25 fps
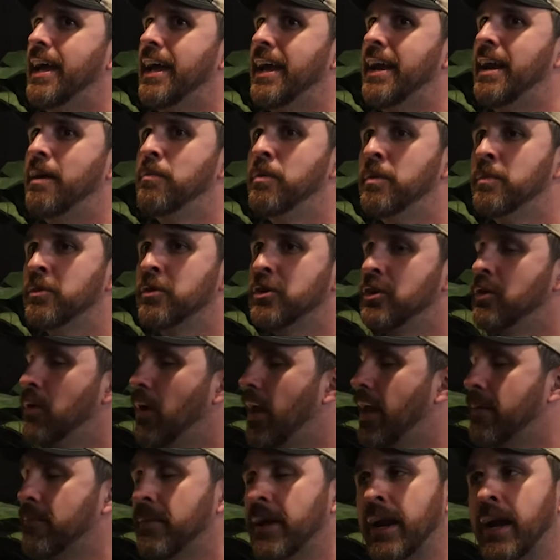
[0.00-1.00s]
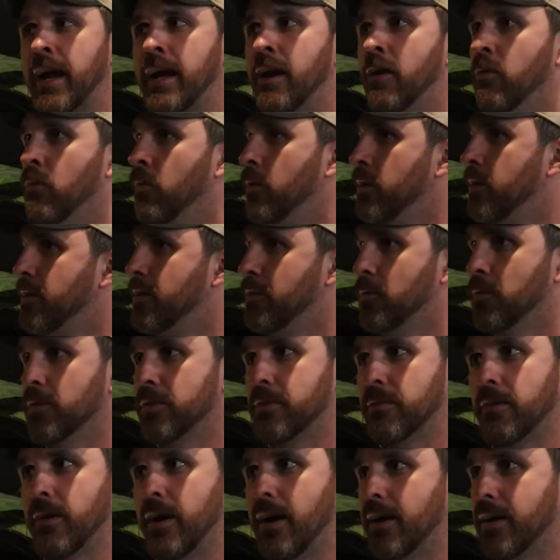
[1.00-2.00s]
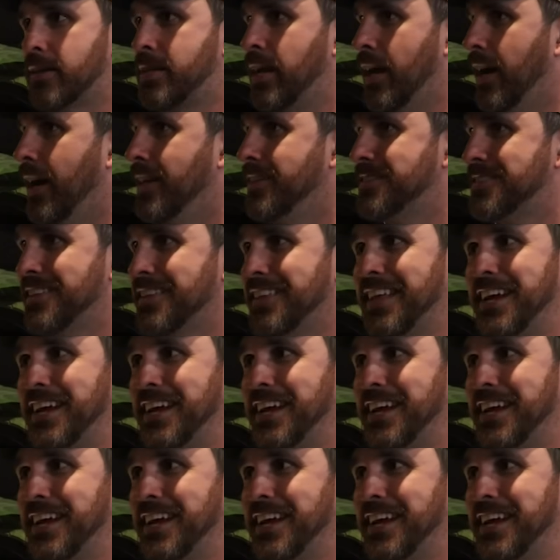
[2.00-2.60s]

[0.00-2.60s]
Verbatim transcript: and I remember you were like, man, I don't want to do what The Rock does.